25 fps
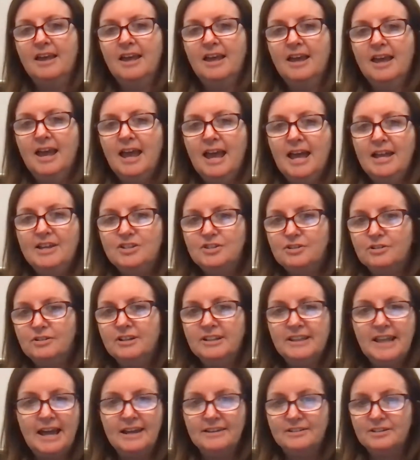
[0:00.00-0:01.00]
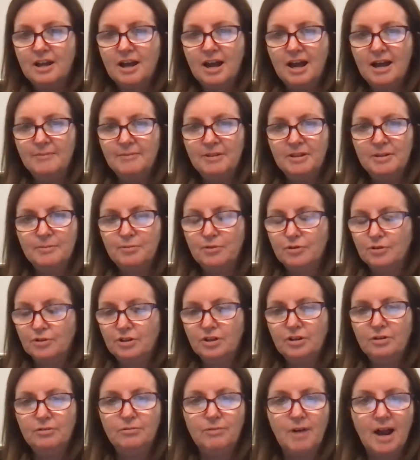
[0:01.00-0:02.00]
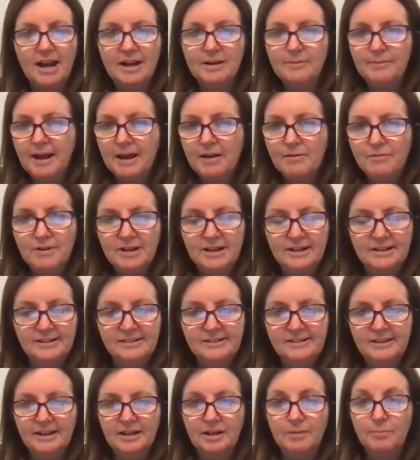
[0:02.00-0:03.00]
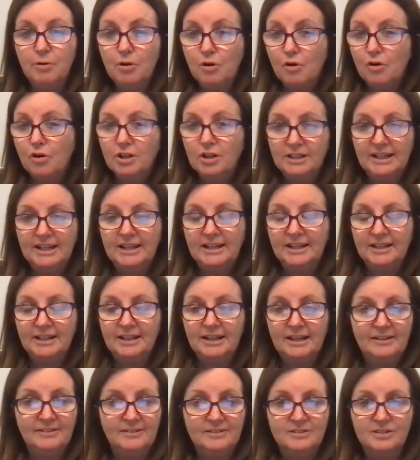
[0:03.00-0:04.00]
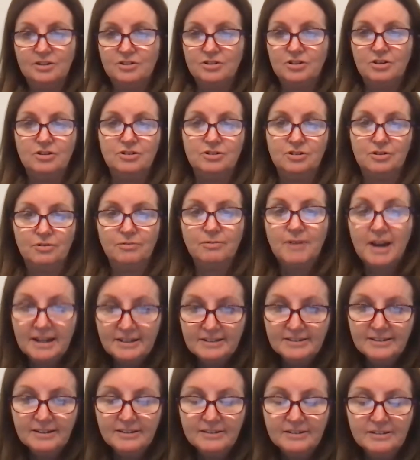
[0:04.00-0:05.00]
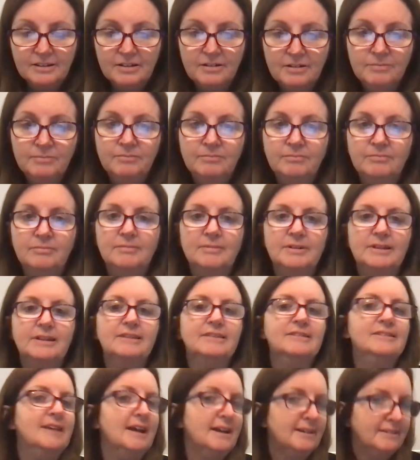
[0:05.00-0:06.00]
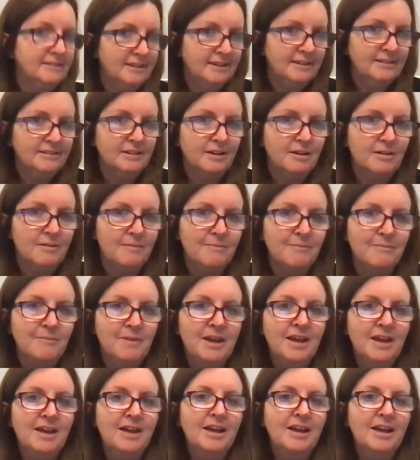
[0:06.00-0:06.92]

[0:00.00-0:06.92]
And during that time in the book, you write about witnessing appalling institutional racism, sexism,